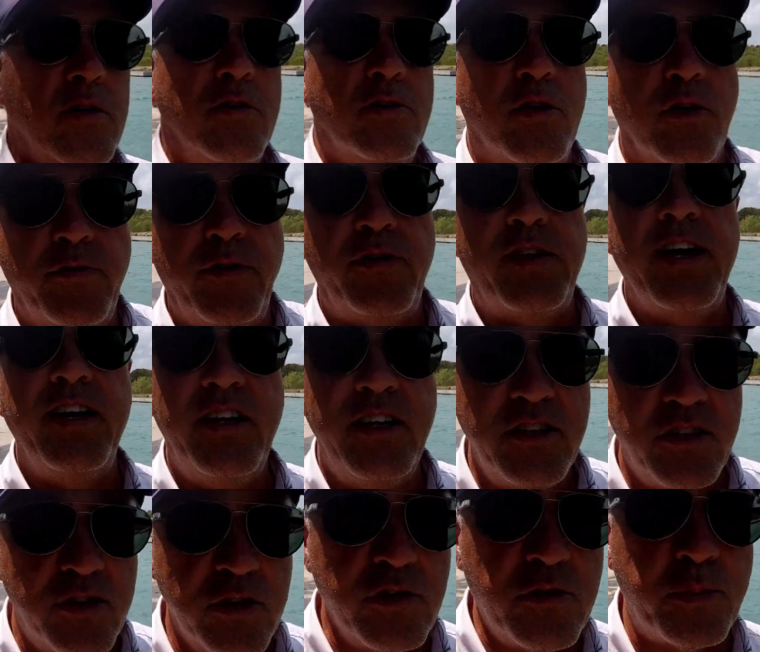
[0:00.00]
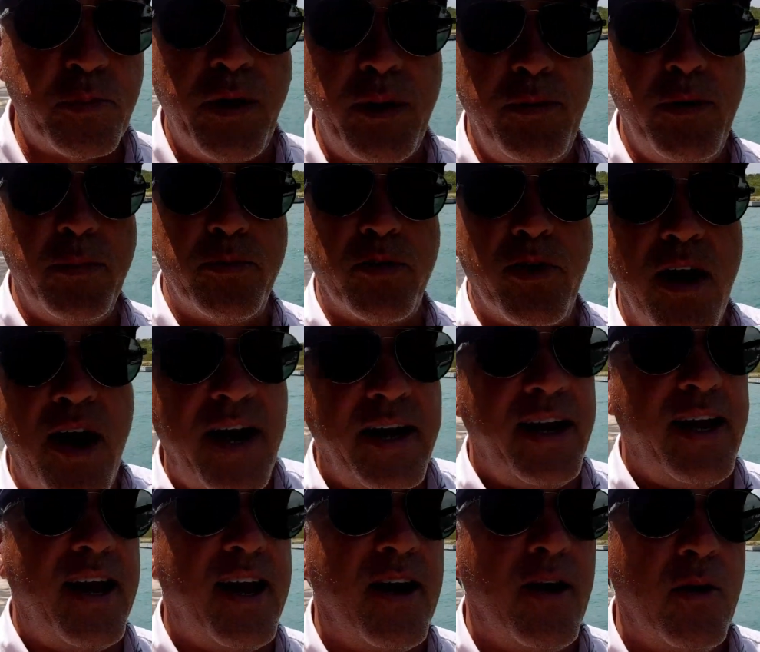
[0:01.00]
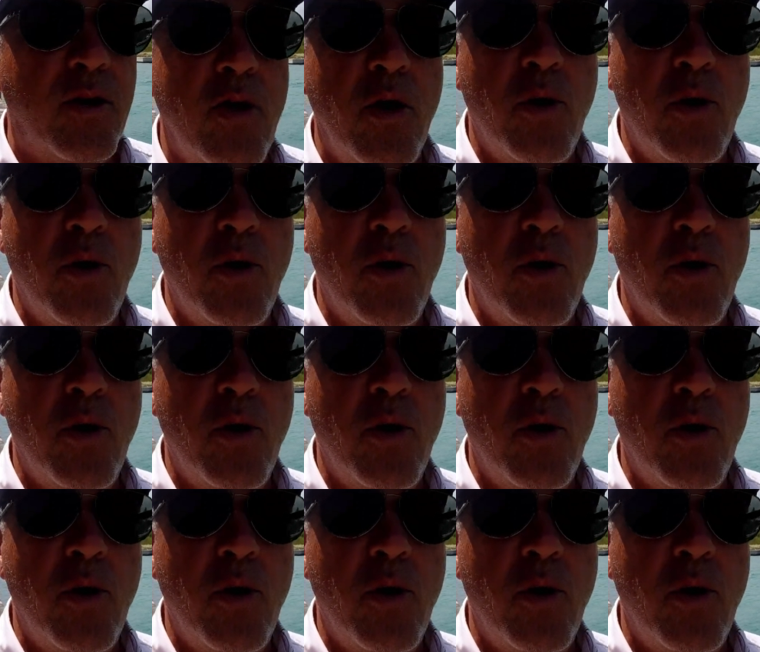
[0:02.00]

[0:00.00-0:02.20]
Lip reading: So if you think insurance premiums are high now,